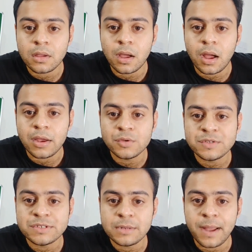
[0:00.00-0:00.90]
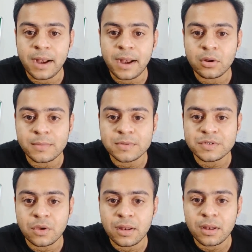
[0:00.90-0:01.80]
Are you still banned on
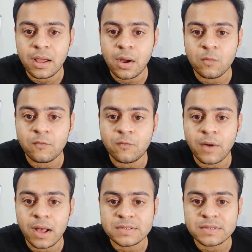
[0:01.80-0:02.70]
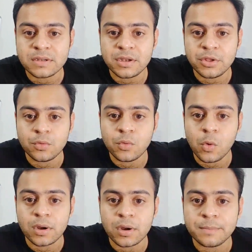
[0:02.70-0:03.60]
Amazon, and how fast did you
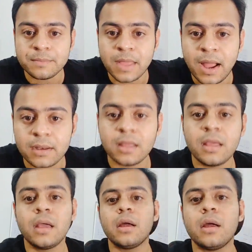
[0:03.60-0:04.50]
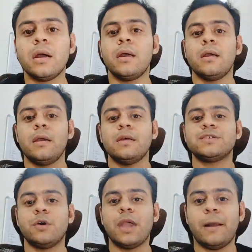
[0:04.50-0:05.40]
overcome that?
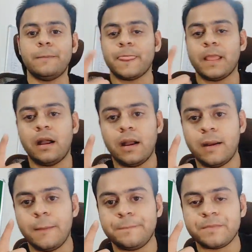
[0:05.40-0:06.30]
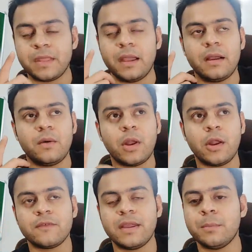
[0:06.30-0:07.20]
So yeah, one
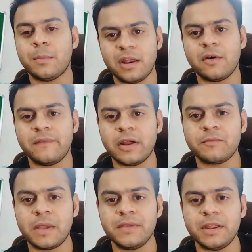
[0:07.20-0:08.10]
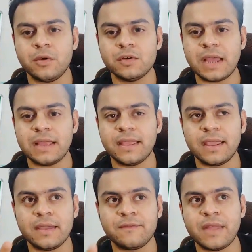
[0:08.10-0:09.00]
of my videos, I
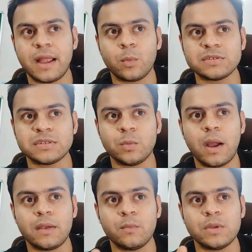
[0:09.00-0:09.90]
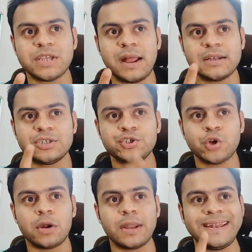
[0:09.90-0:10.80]
think if that was the one which I had
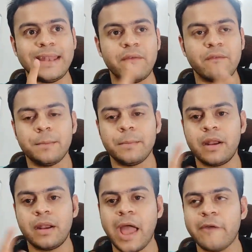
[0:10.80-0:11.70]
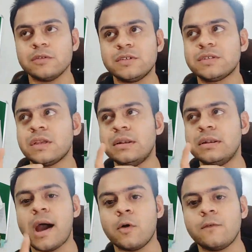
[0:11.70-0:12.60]
shot in November, I was
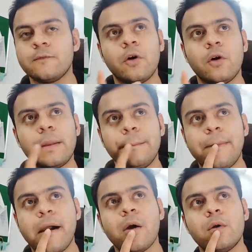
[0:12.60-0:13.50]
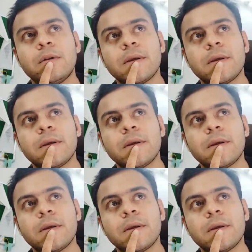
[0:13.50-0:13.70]
down for about